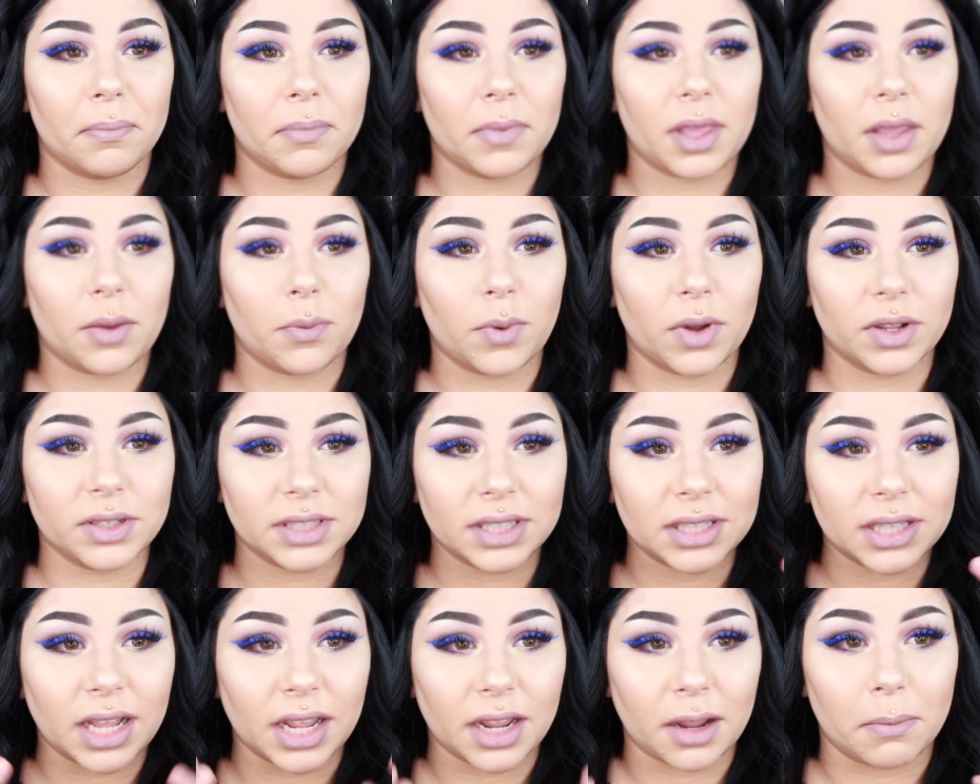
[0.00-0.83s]
He
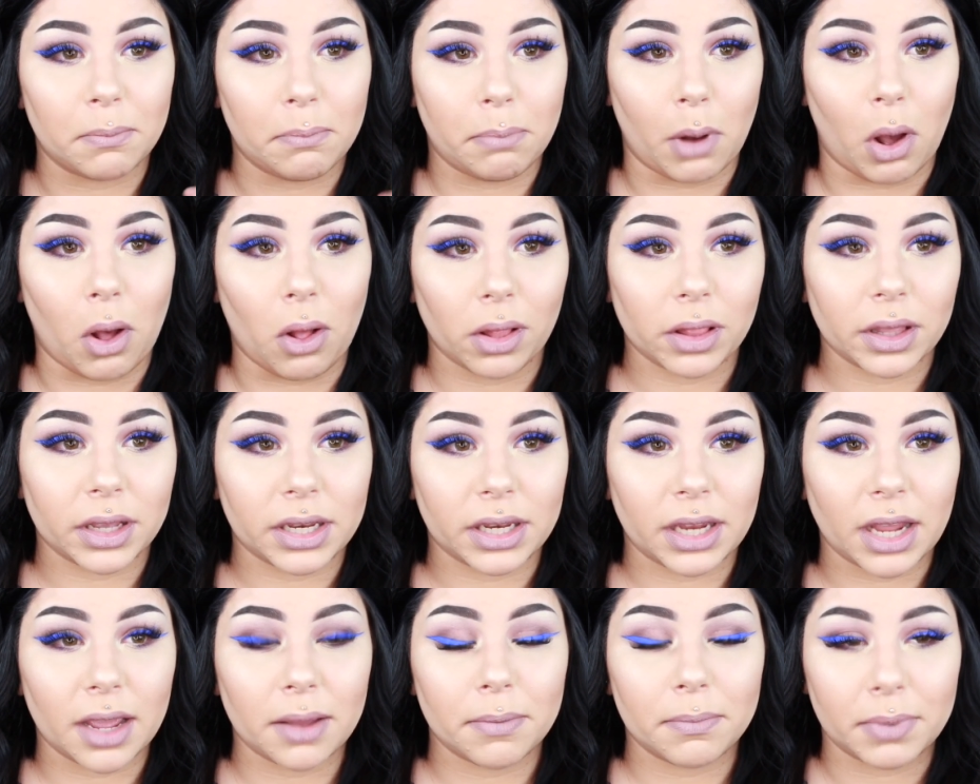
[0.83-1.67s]
wasn't like
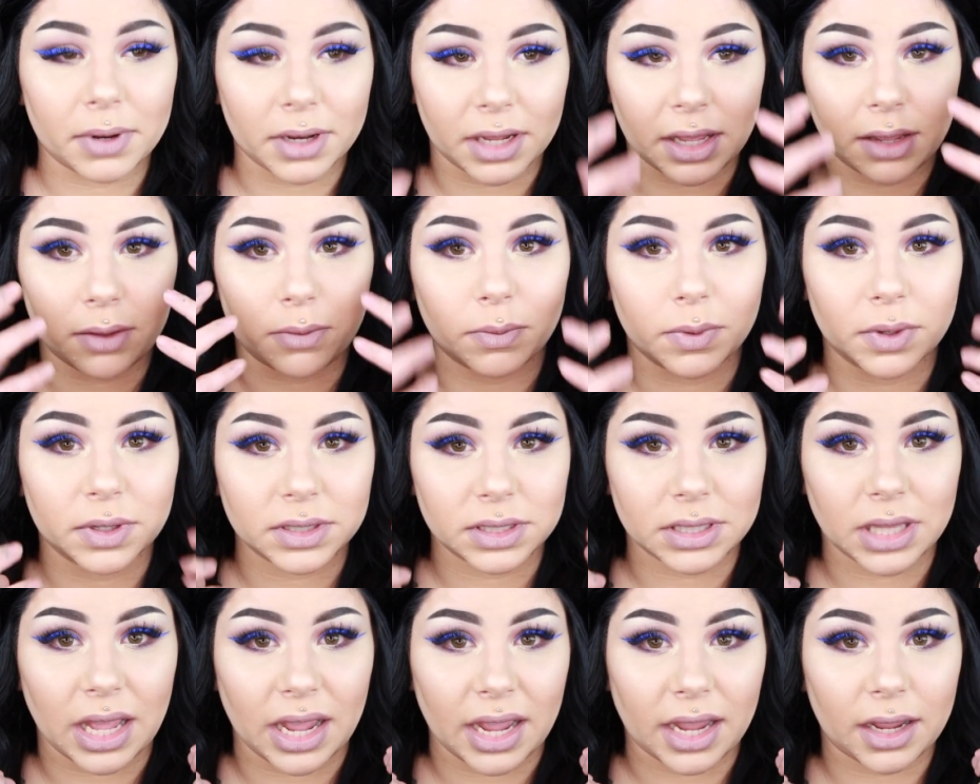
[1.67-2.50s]
bawling yet, but he
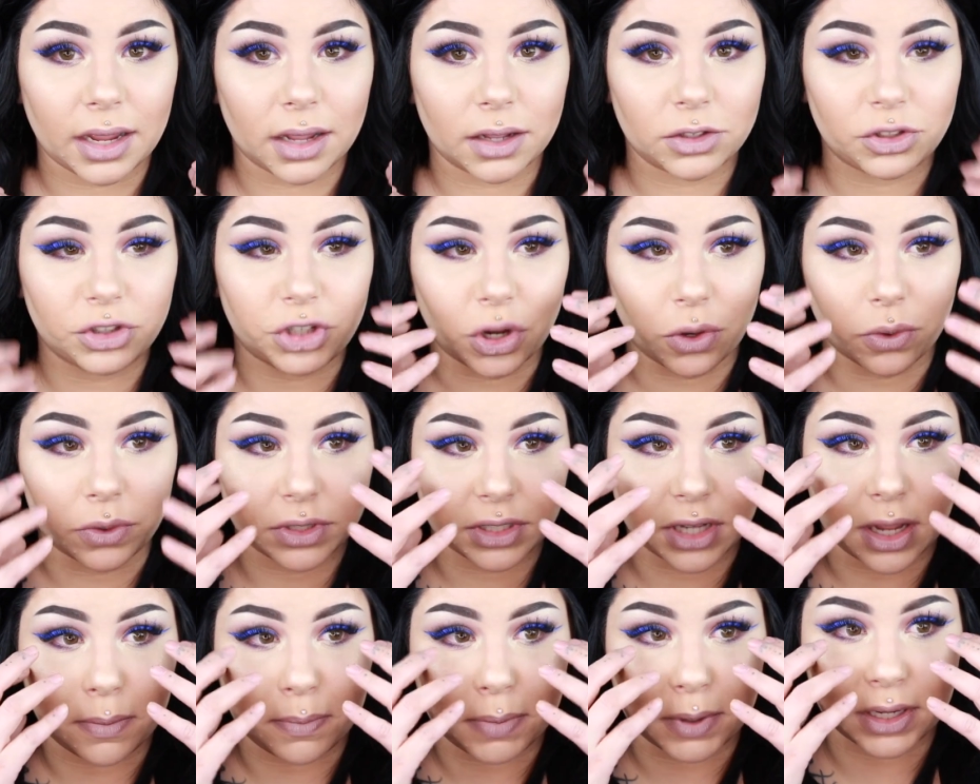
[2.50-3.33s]
was like
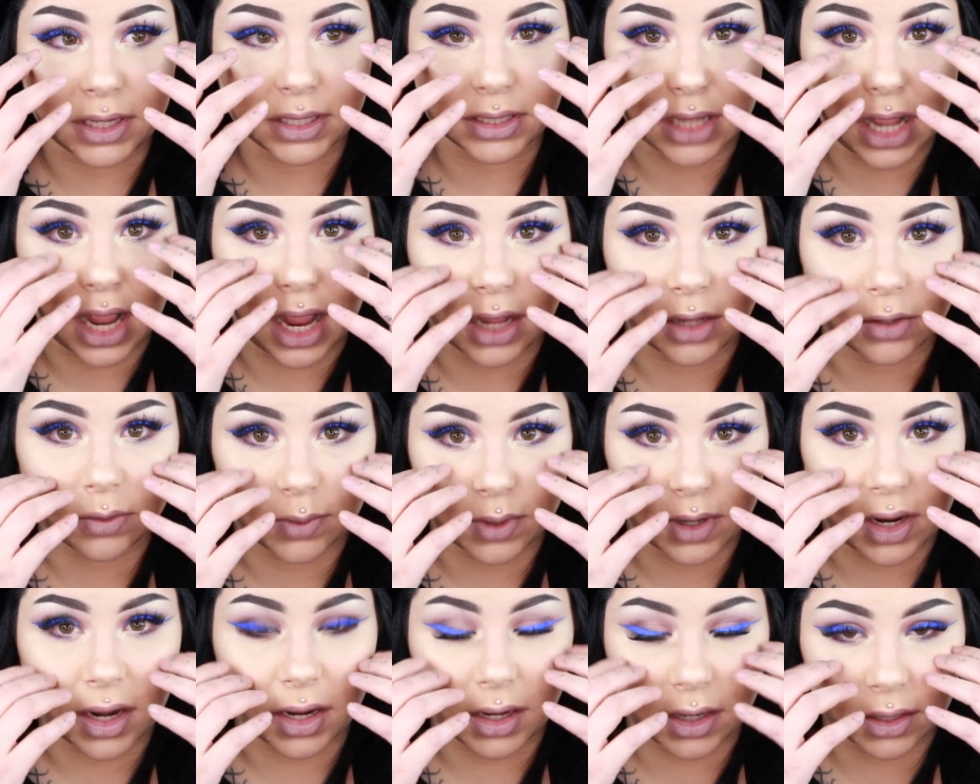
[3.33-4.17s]
choked up and his eyes were
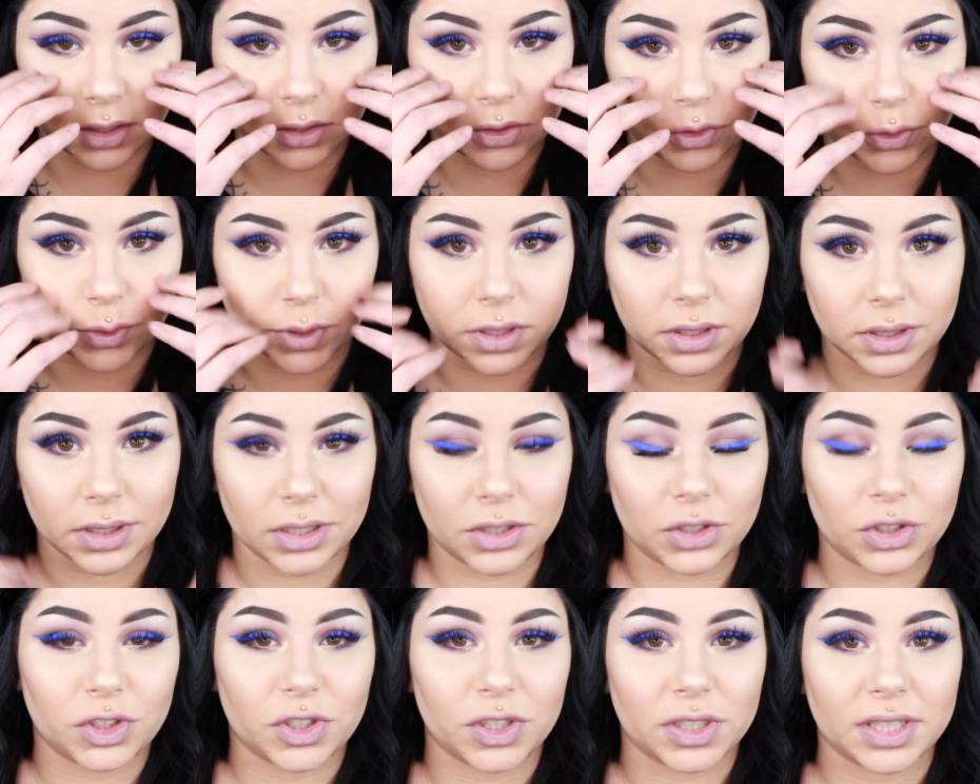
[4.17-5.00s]
kind of
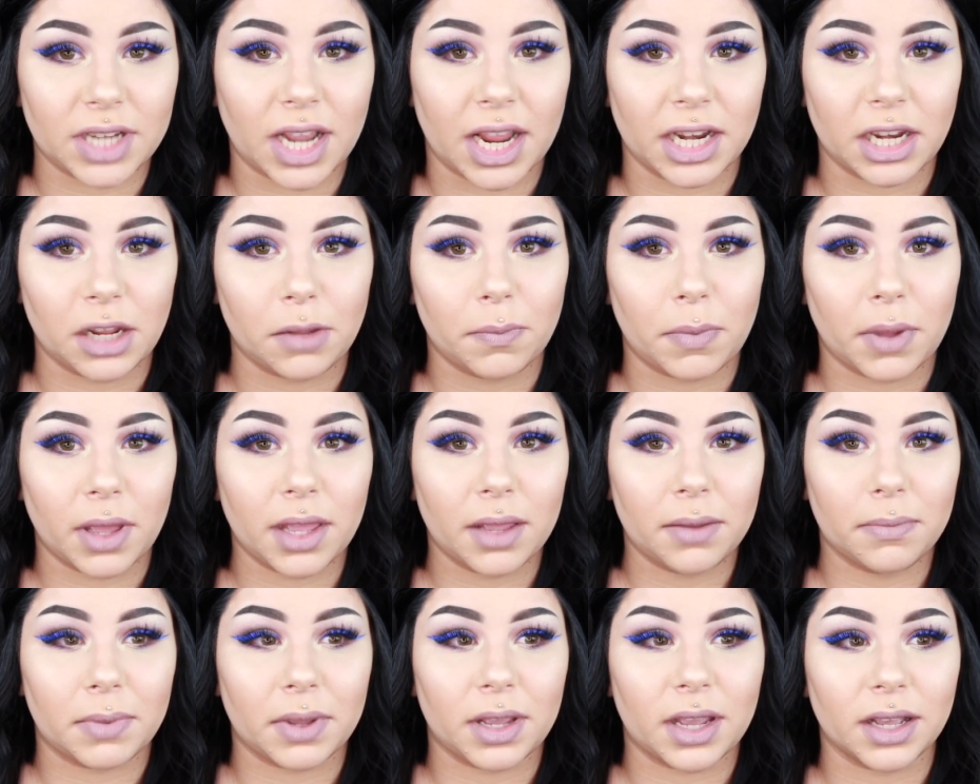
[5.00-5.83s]
trickling just a tiny
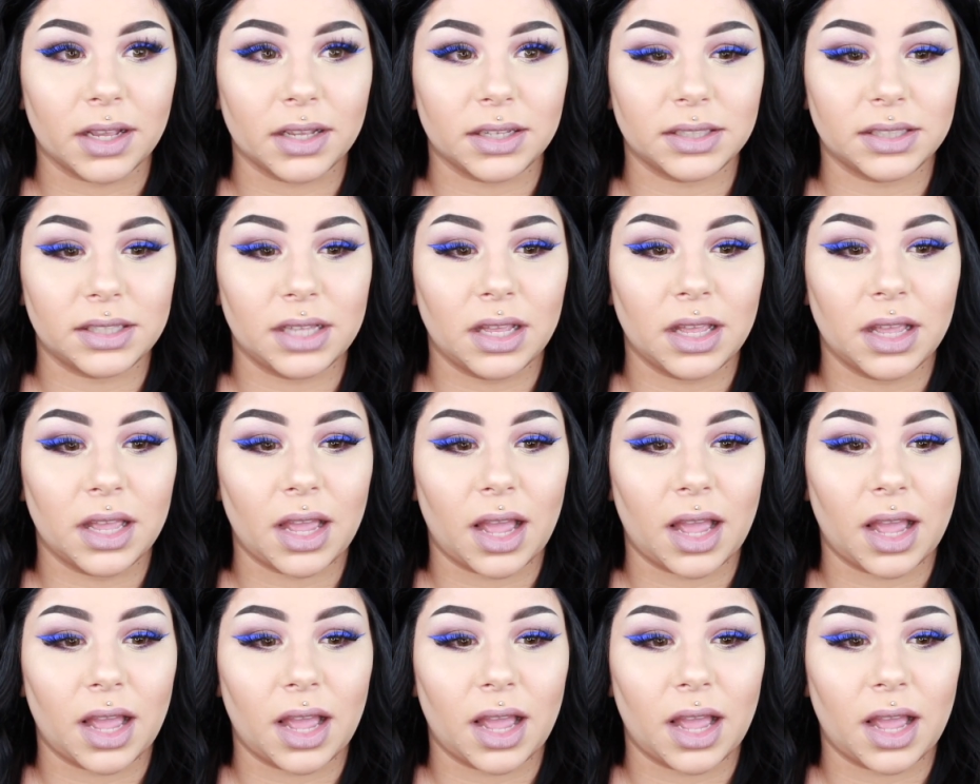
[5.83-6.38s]
bit because